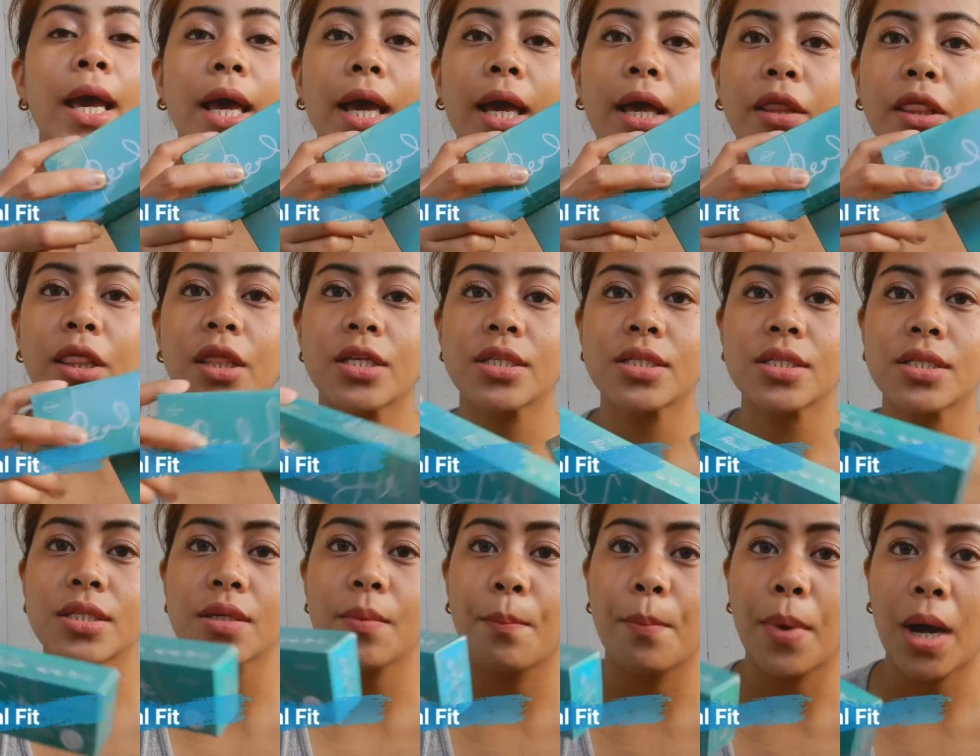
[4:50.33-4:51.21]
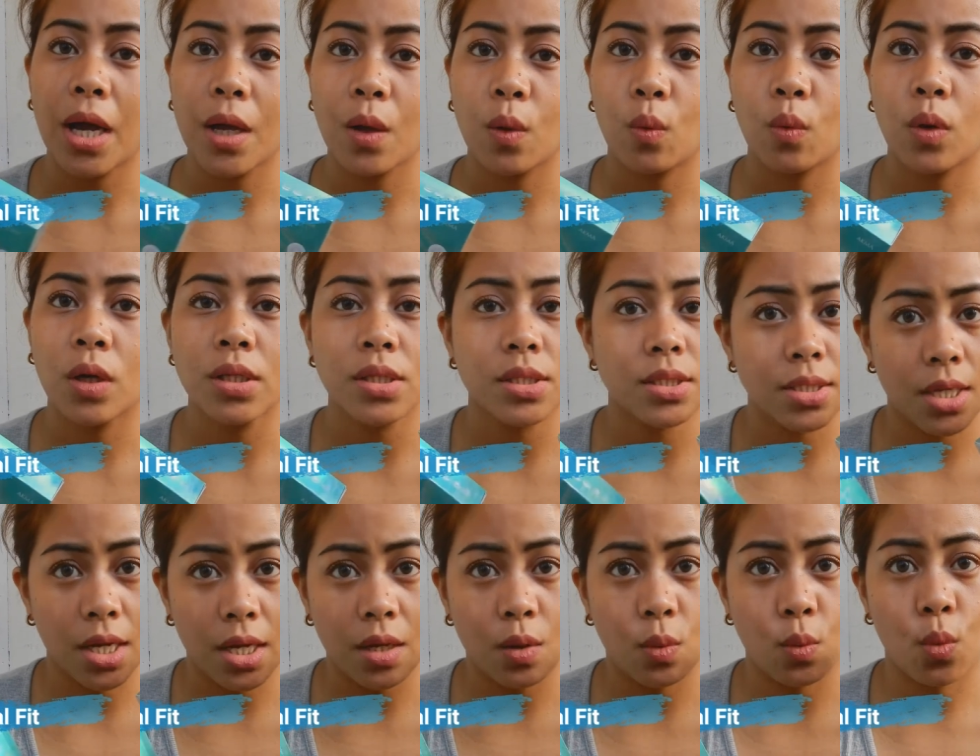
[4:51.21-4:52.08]
And this is a buy one,
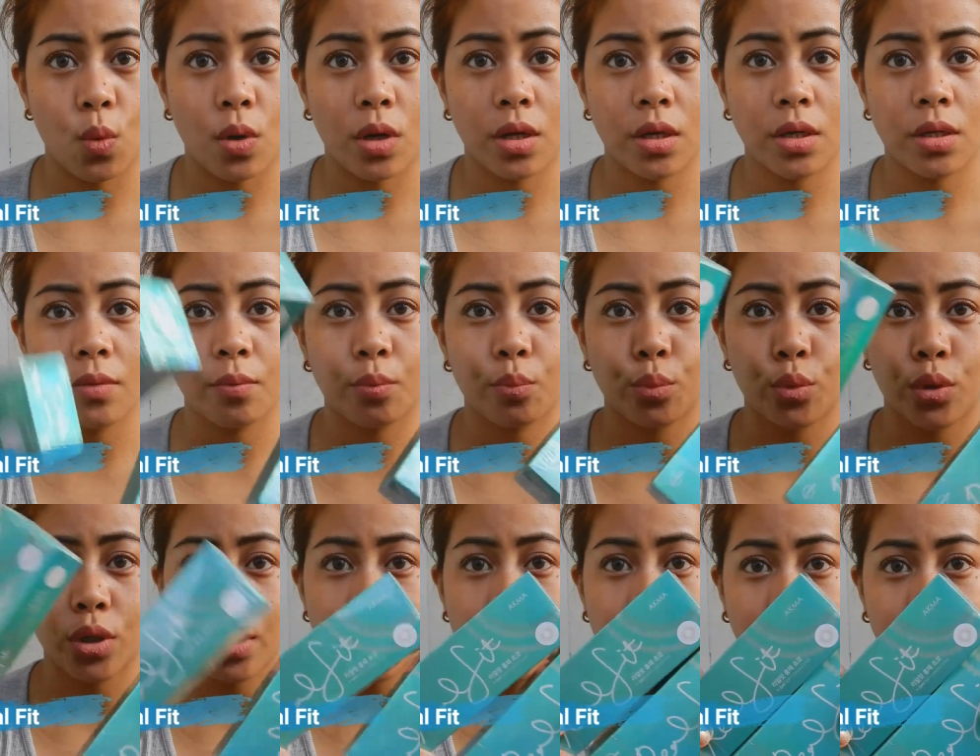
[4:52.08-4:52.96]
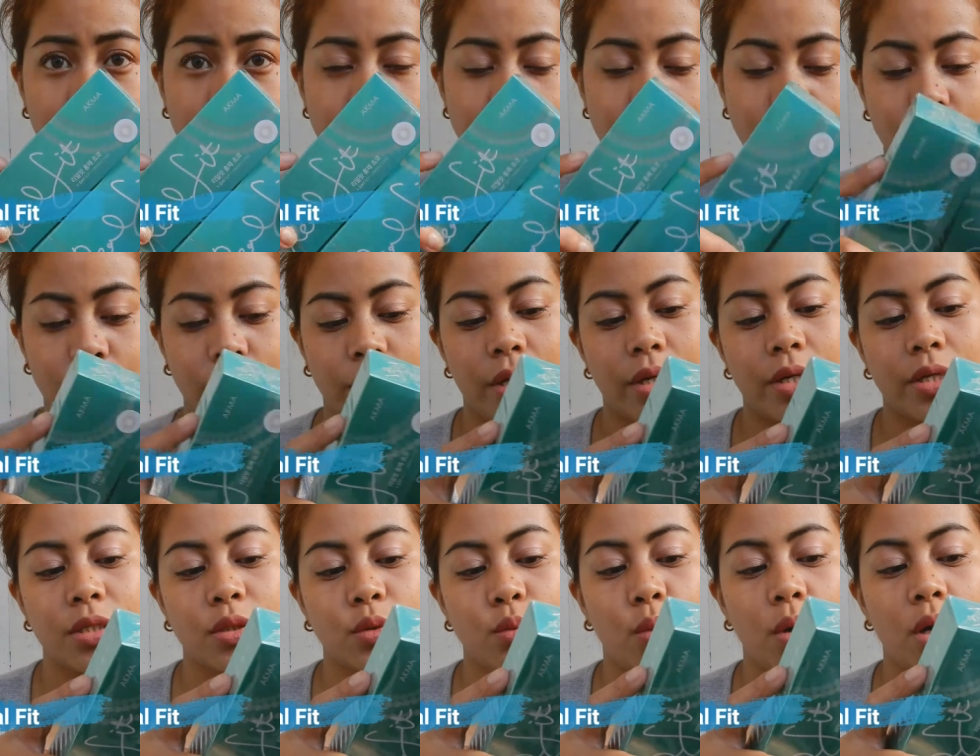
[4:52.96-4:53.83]
take one product. So that
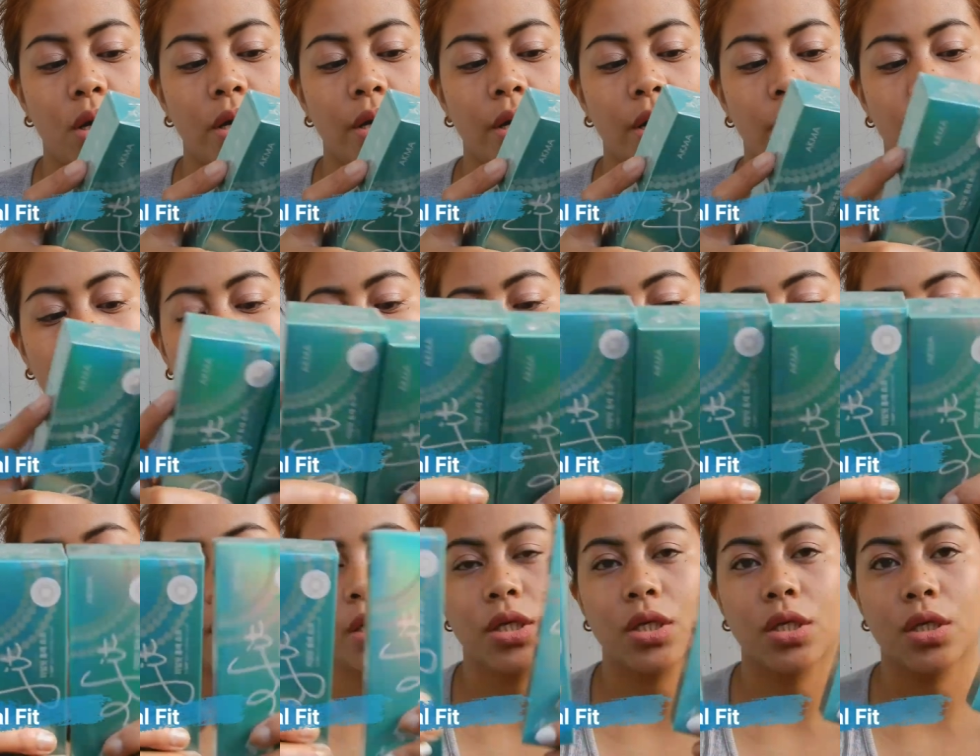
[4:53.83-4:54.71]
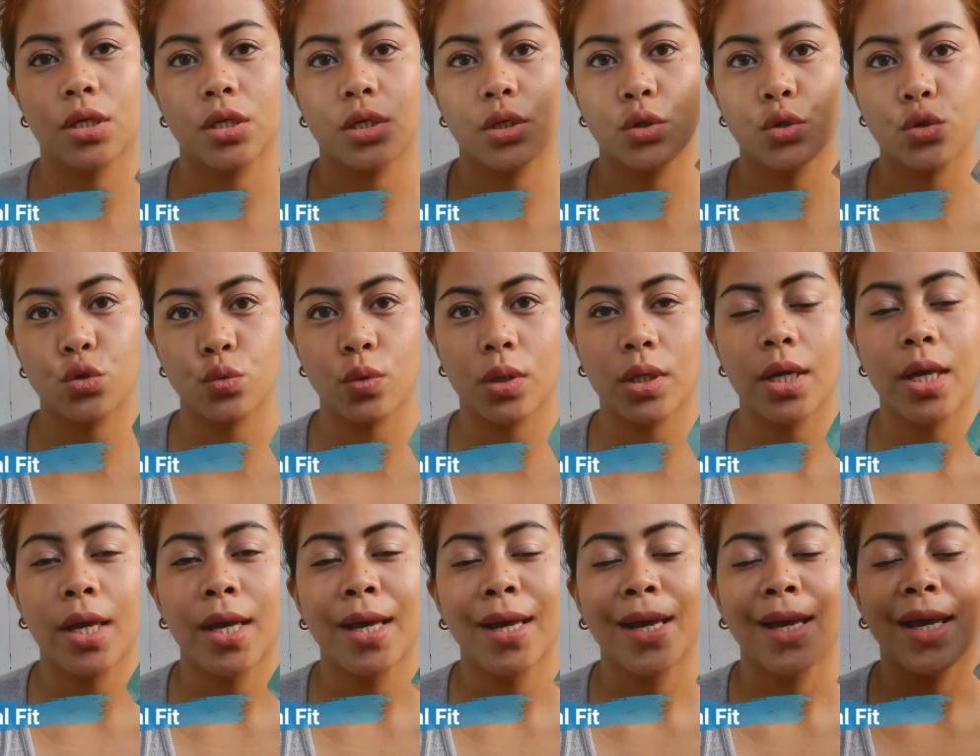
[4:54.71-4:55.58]
is why I usually...
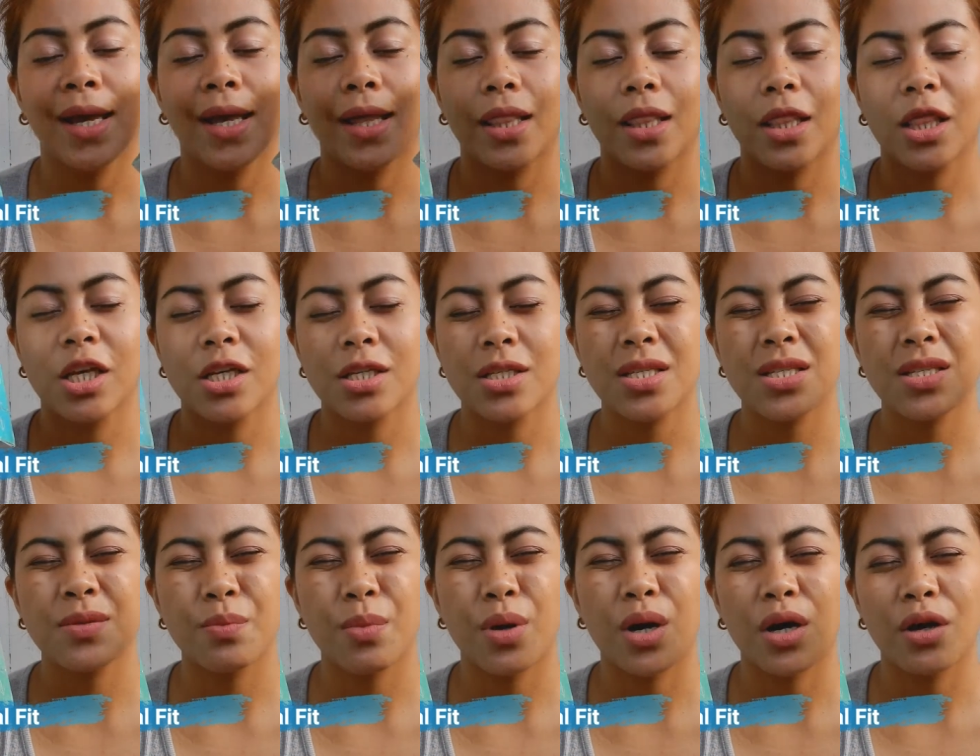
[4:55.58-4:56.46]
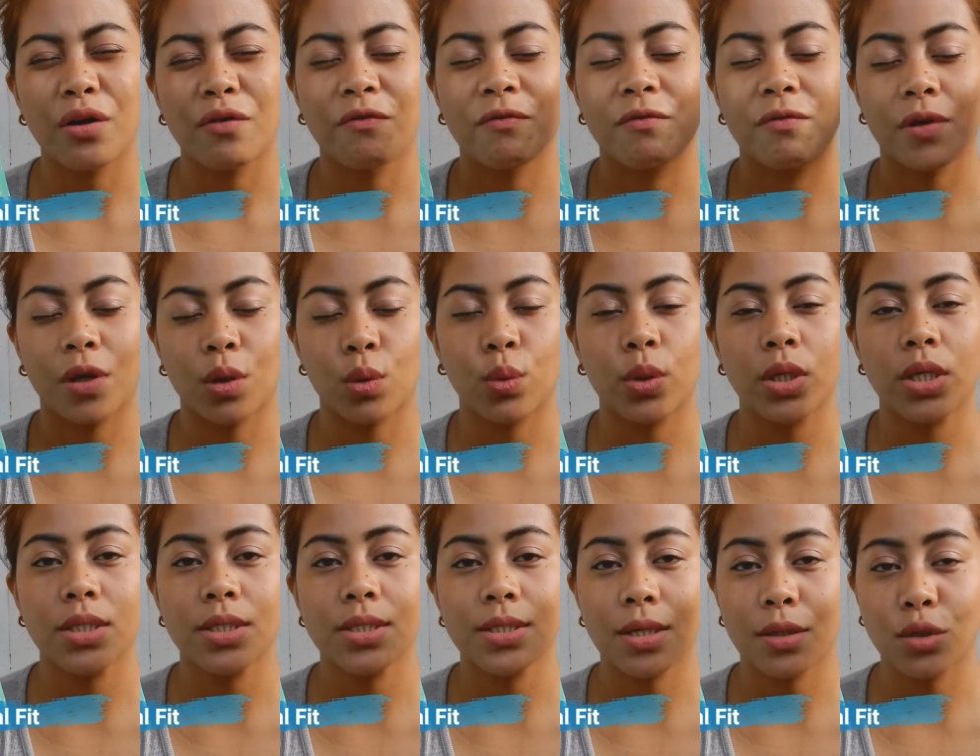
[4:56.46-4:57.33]
And this is my very
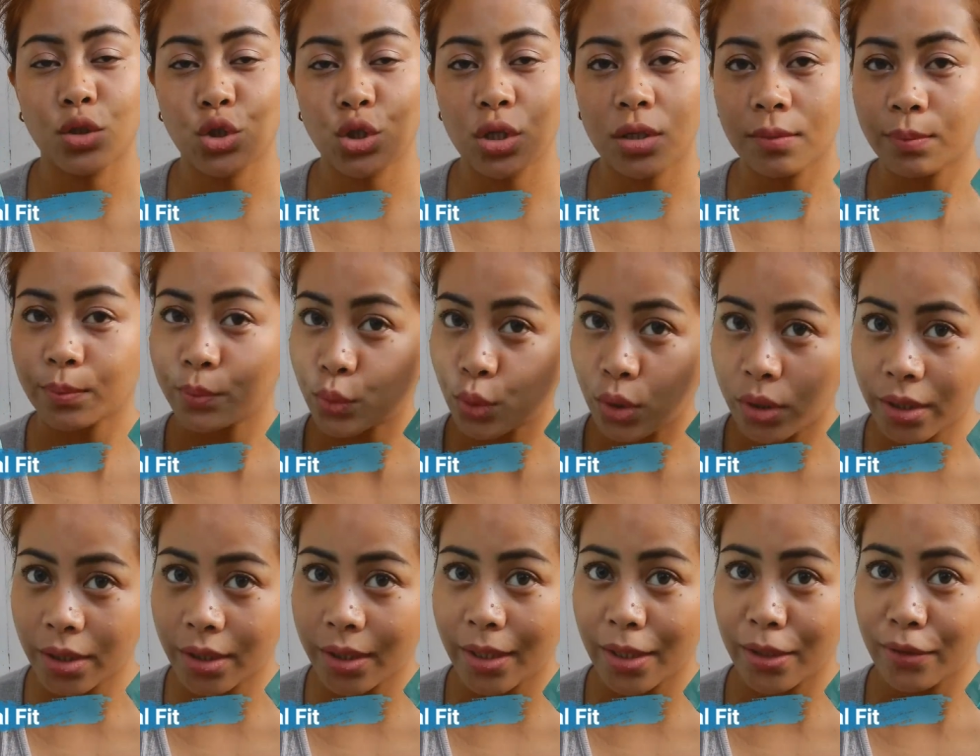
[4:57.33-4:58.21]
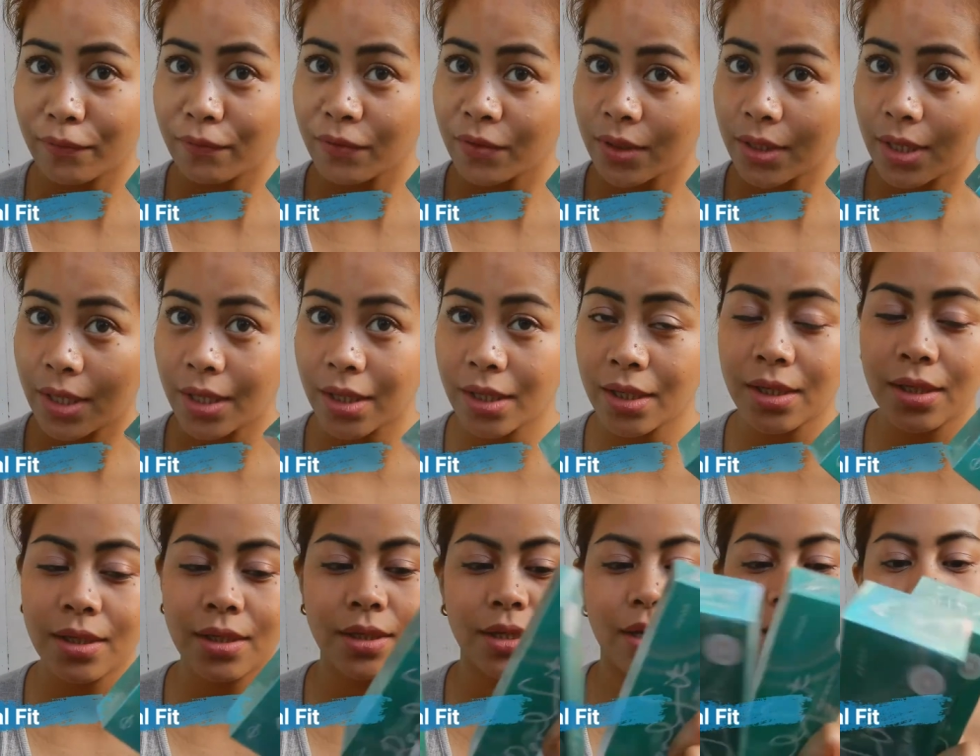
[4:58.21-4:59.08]
essential product every
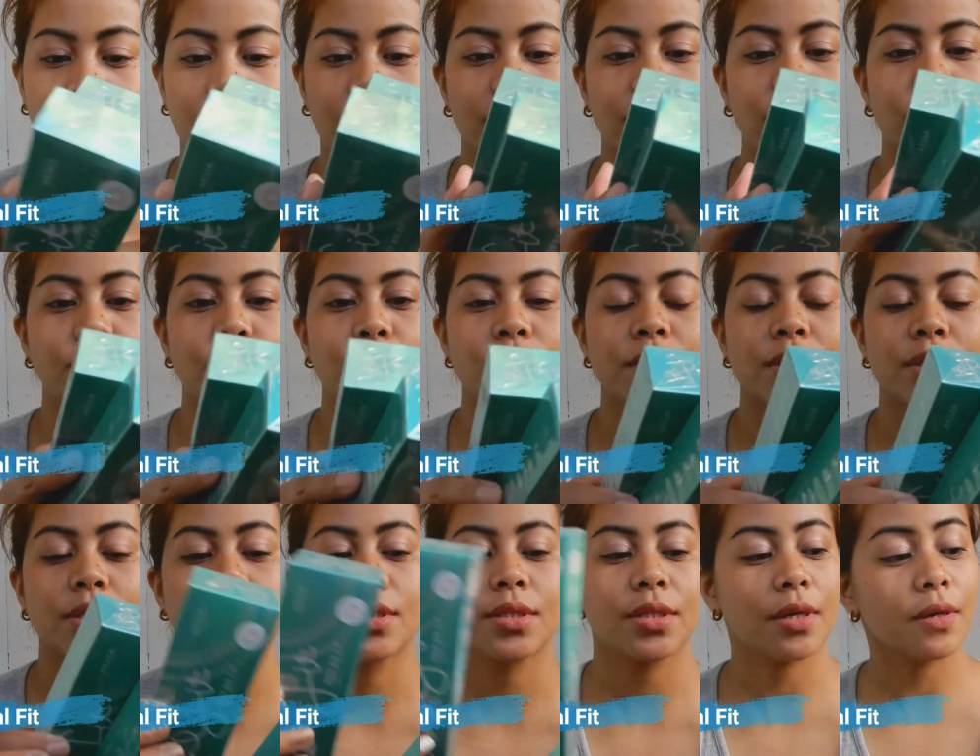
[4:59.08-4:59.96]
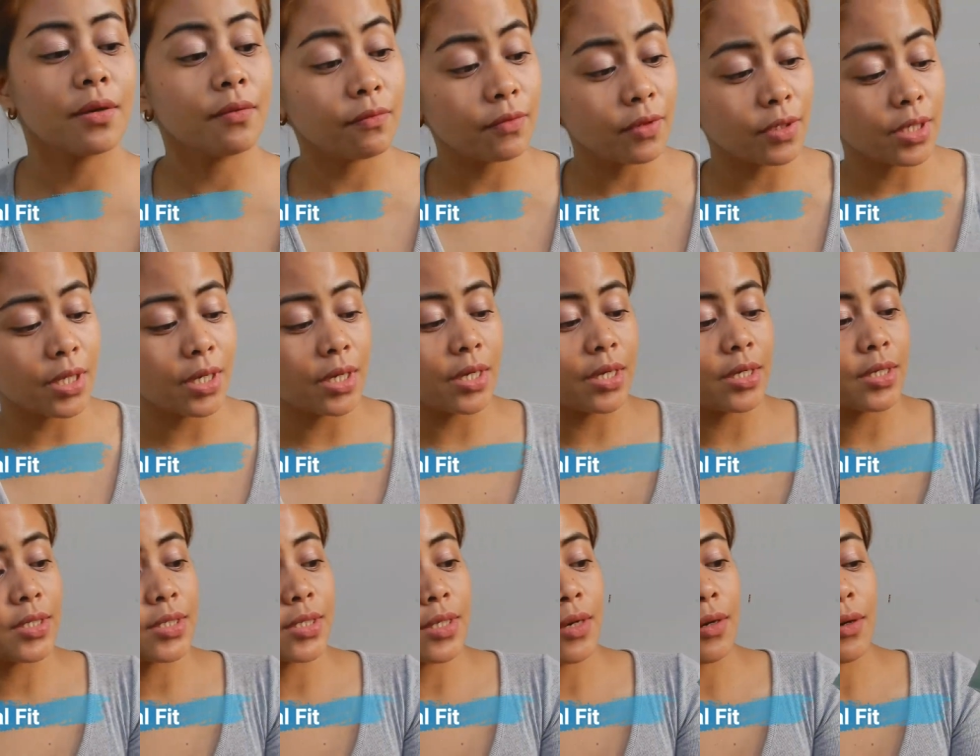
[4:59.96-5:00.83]
day. I use this every
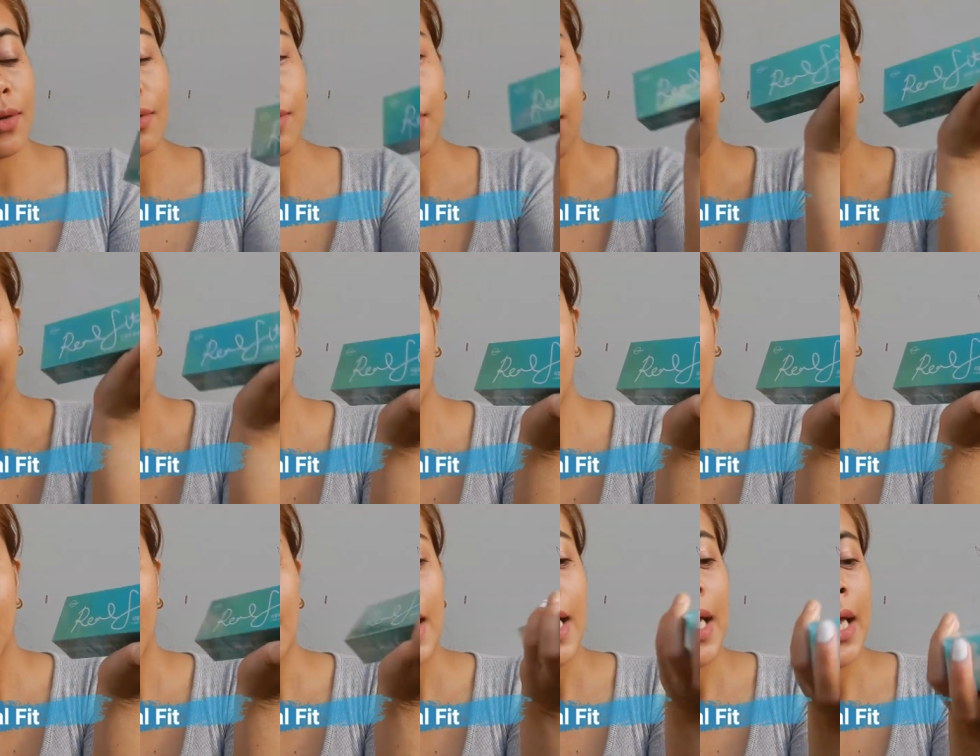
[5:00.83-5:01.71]
day. So, and yeah.